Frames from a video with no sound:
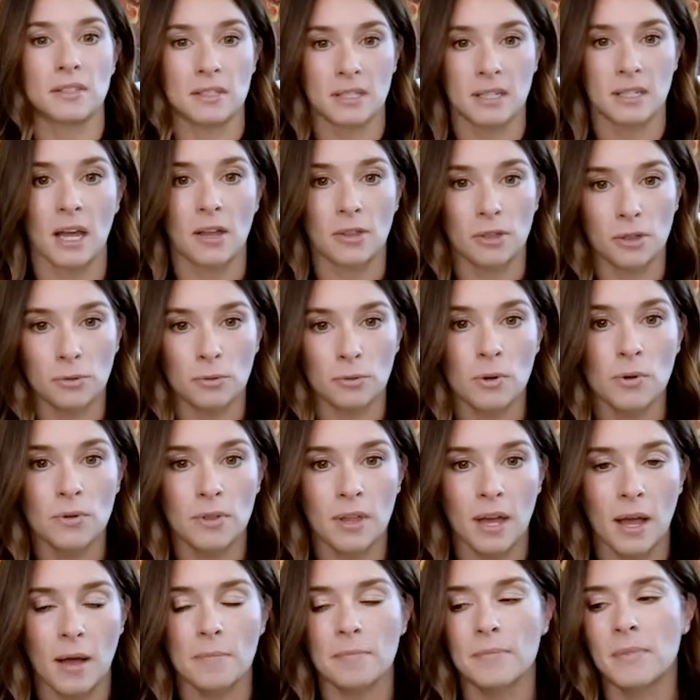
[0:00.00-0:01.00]
to get through
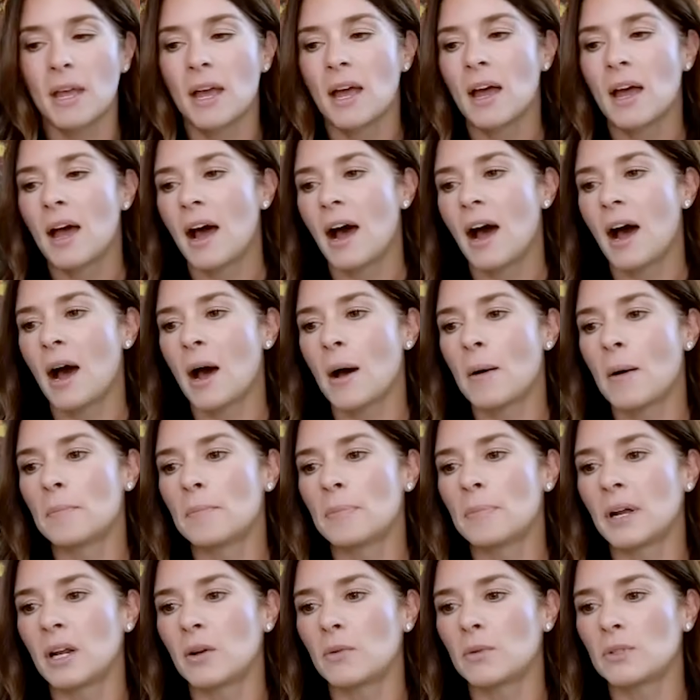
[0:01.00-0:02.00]
them um,
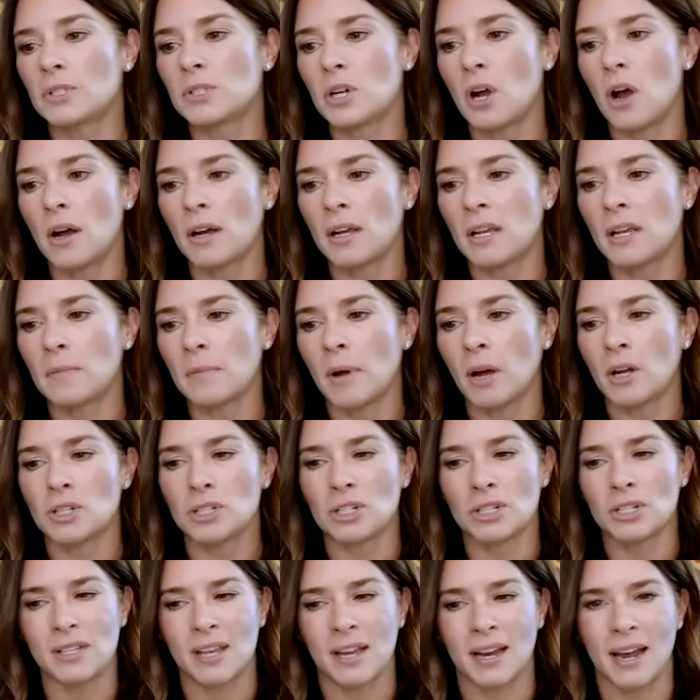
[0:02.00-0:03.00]
but it was talking about
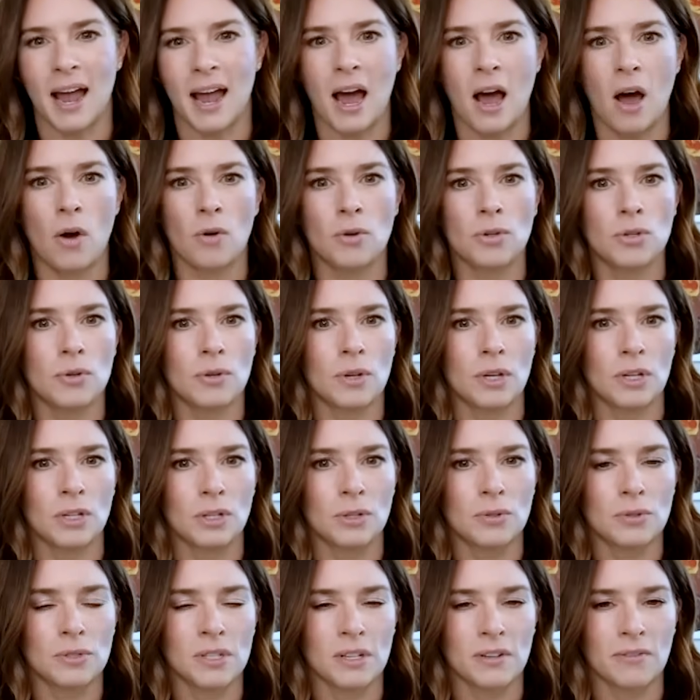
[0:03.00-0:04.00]
just like how you can
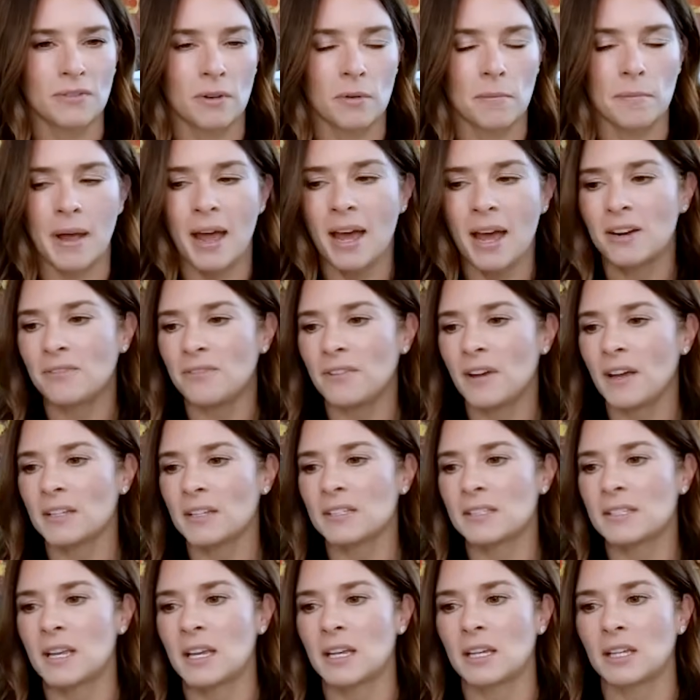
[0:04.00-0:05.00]
use it for
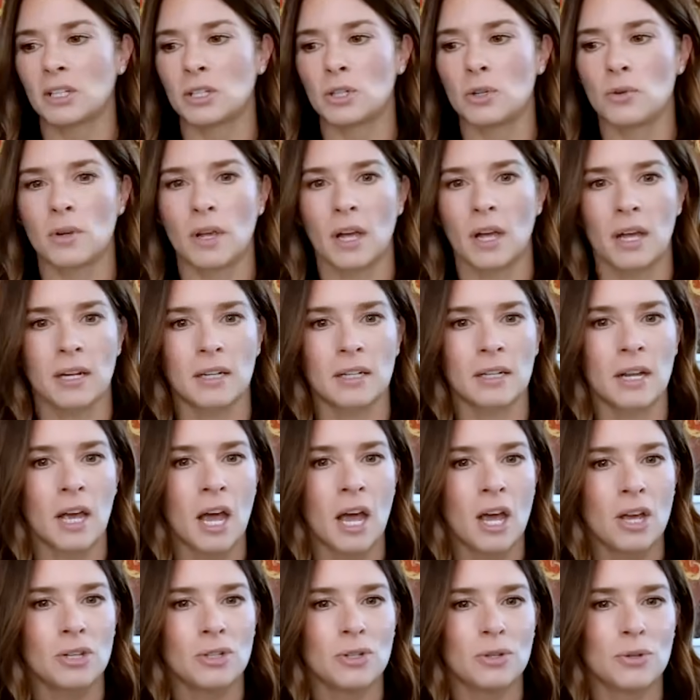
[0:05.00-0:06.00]
manifesting and you can
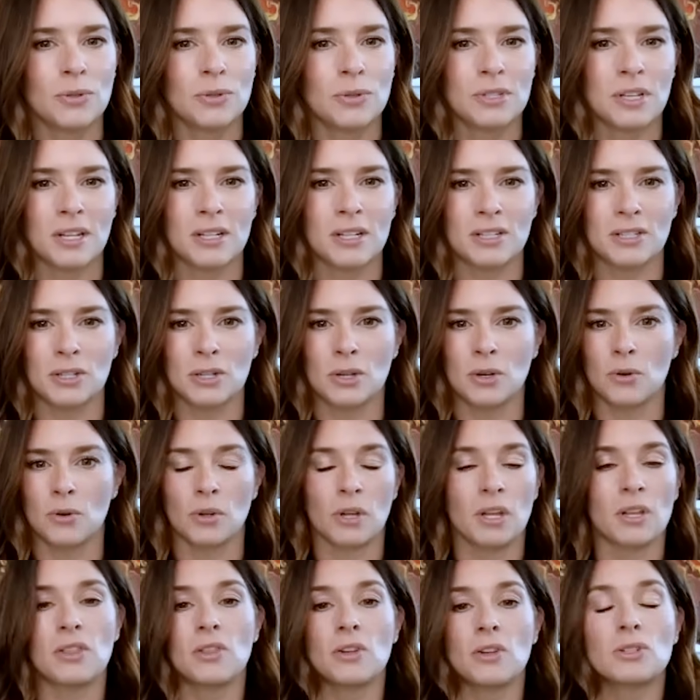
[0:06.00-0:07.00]
use it to
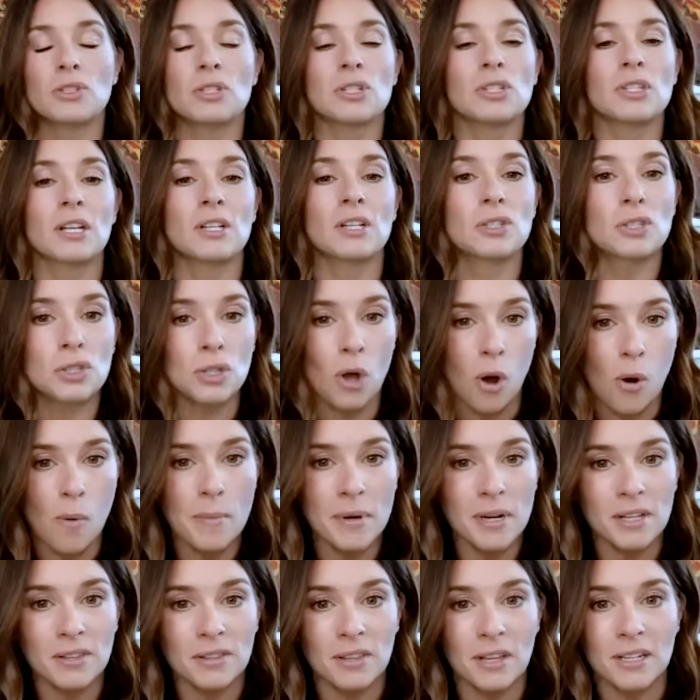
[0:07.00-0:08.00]
it, there's just like so
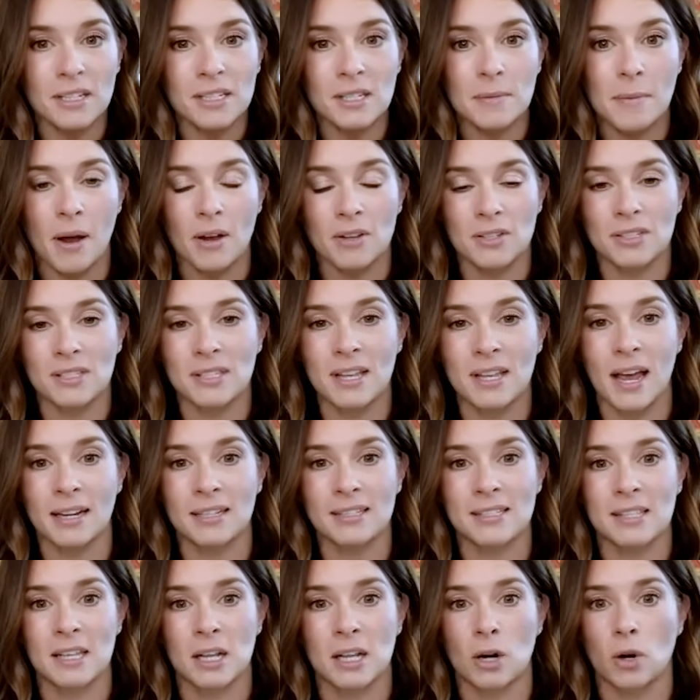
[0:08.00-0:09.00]
many things about
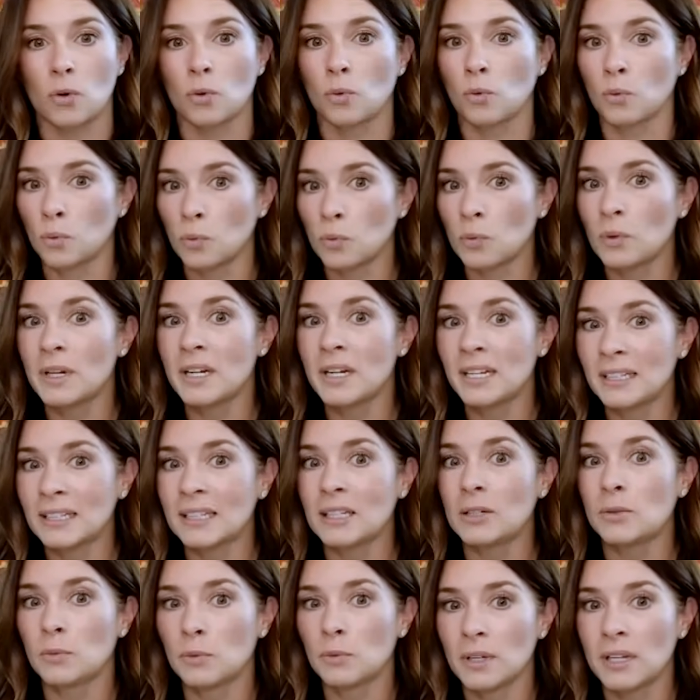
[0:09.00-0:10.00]
sex that are
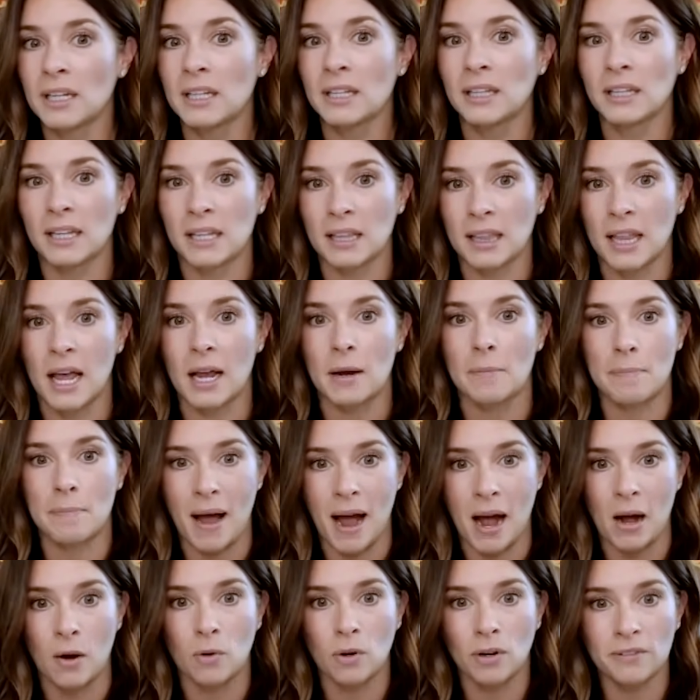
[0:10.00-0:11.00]
really really like
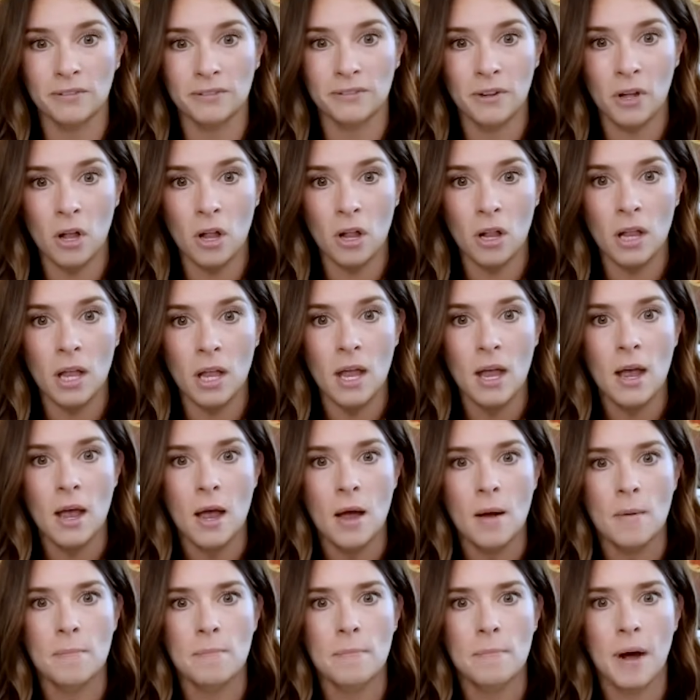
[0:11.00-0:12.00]
powerful
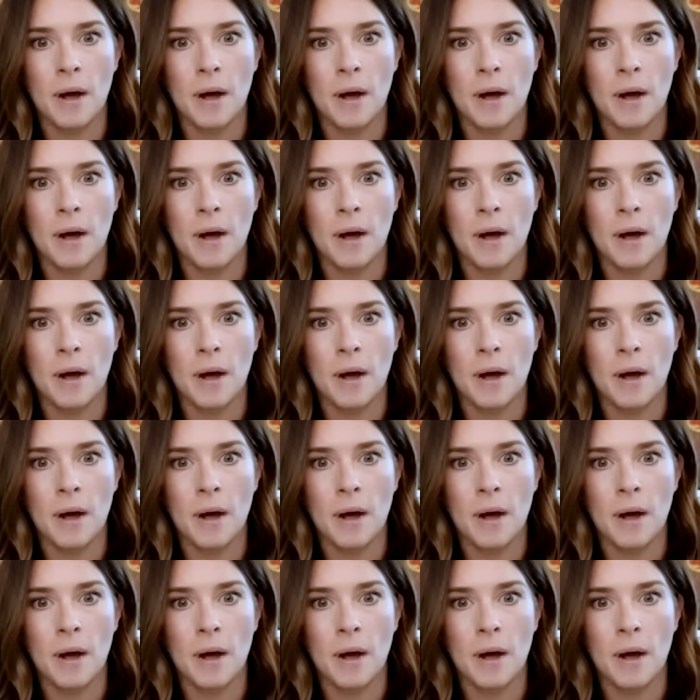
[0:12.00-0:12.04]
yeah.